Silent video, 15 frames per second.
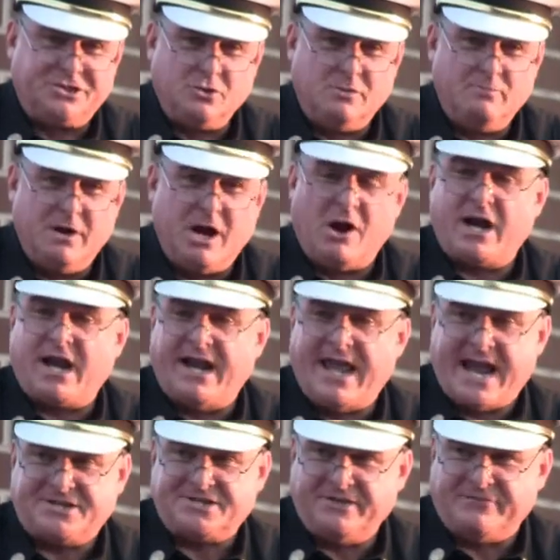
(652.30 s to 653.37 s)
to American
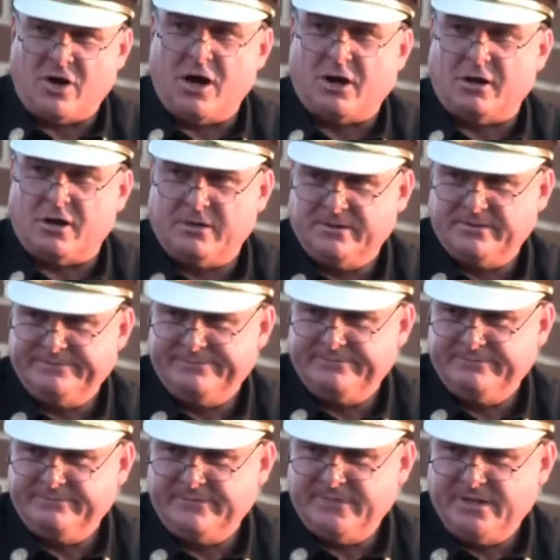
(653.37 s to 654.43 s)
acts of honor,
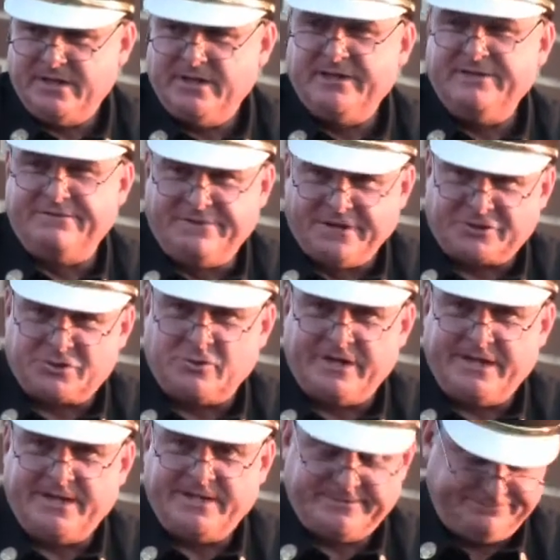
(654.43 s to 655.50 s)
victory.